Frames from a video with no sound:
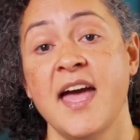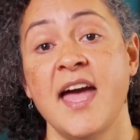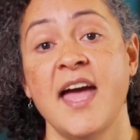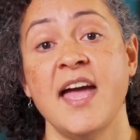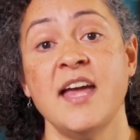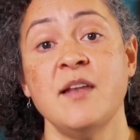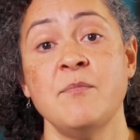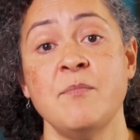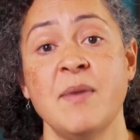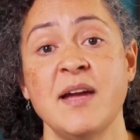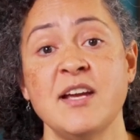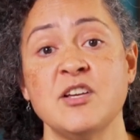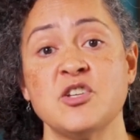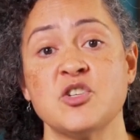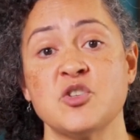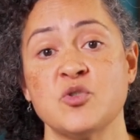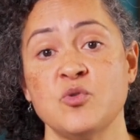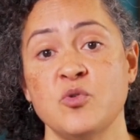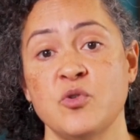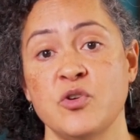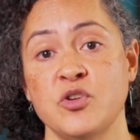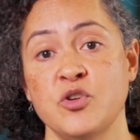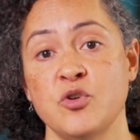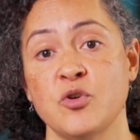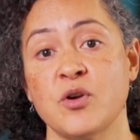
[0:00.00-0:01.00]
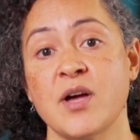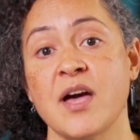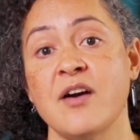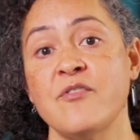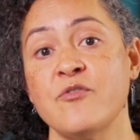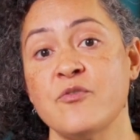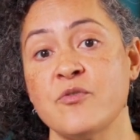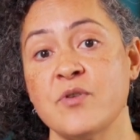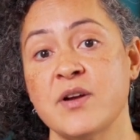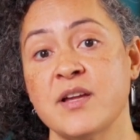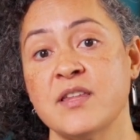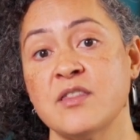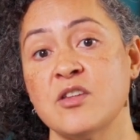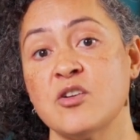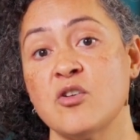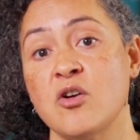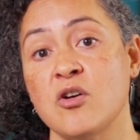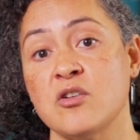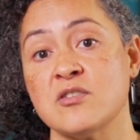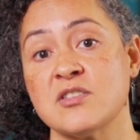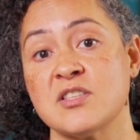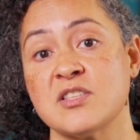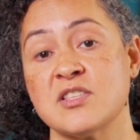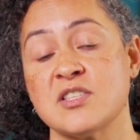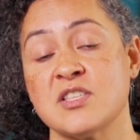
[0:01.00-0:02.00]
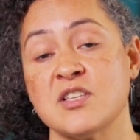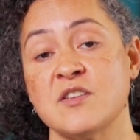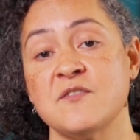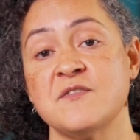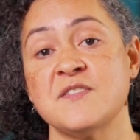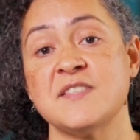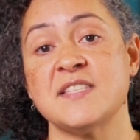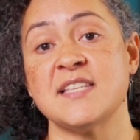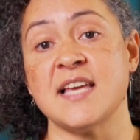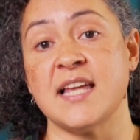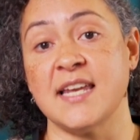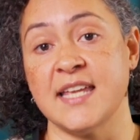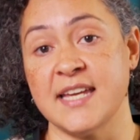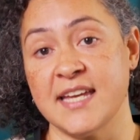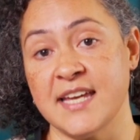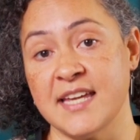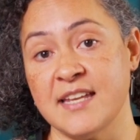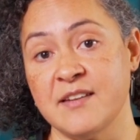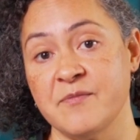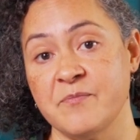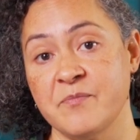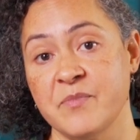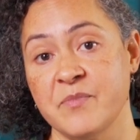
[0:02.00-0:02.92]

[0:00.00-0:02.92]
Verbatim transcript: and make sure you're covering the costs of selling it.